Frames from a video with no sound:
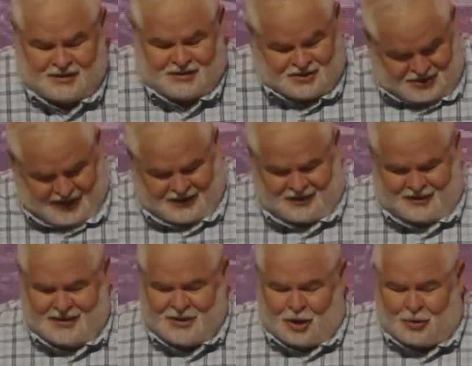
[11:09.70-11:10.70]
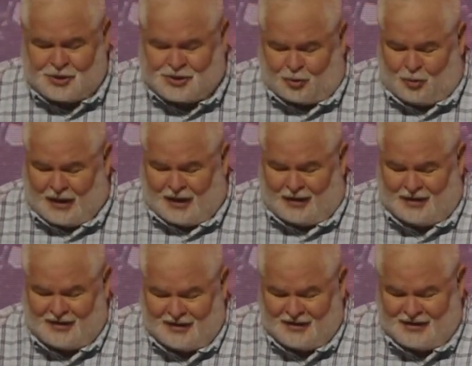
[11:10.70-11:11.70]
Secondly, notice that while
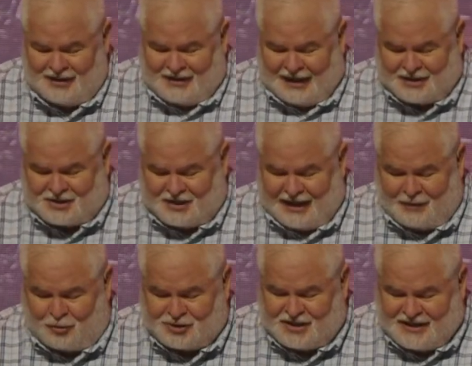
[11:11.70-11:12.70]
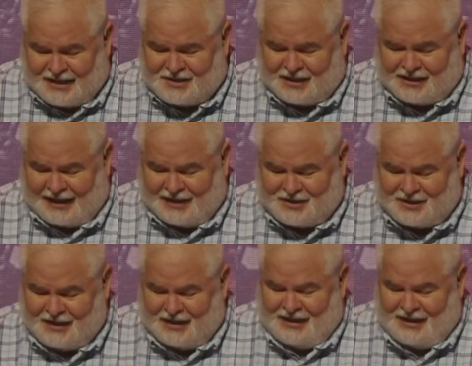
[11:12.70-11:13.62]
it has a name which designates it,